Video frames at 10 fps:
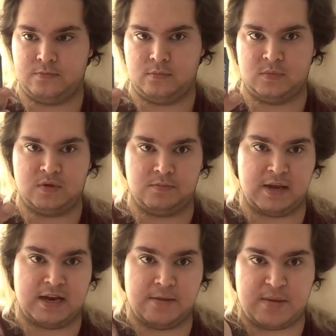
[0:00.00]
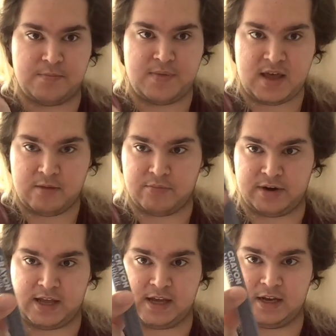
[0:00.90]
It may not be big,
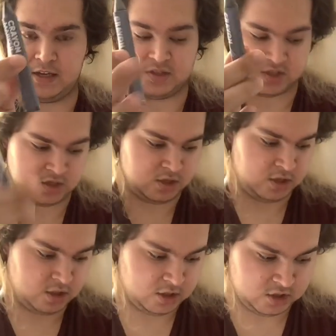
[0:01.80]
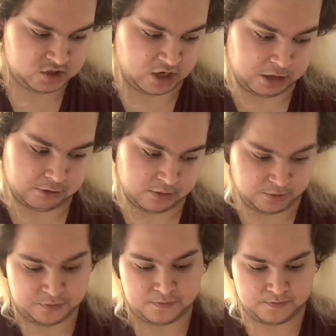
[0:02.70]
but it is tolerable.